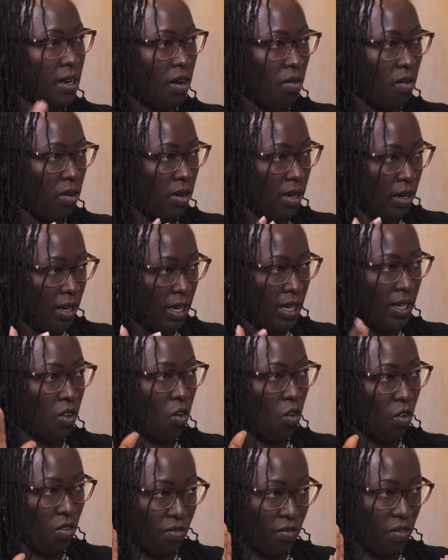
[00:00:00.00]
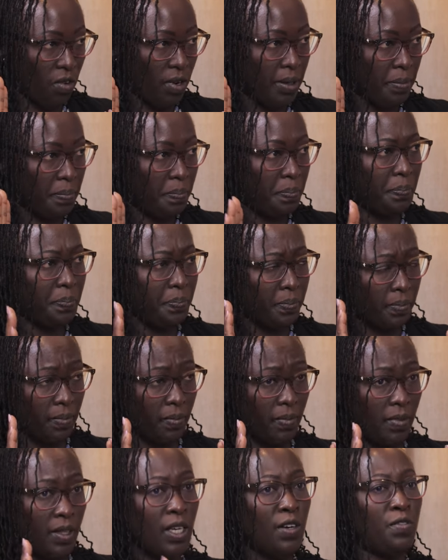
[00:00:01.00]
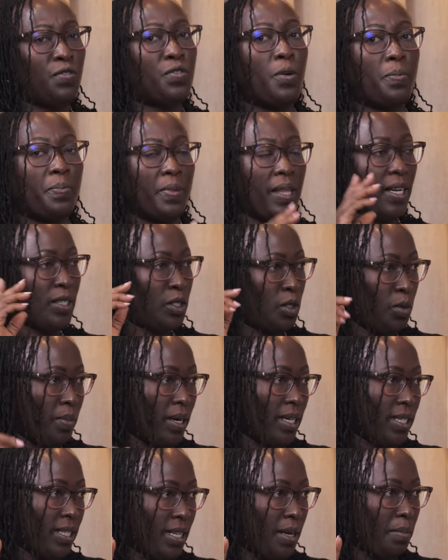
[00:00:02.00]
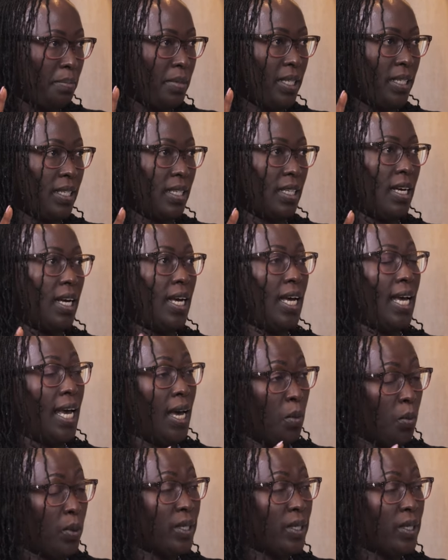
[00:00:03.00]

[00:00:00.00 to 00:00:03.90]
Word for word: now in convoy mm. from there to Marsabit, mm.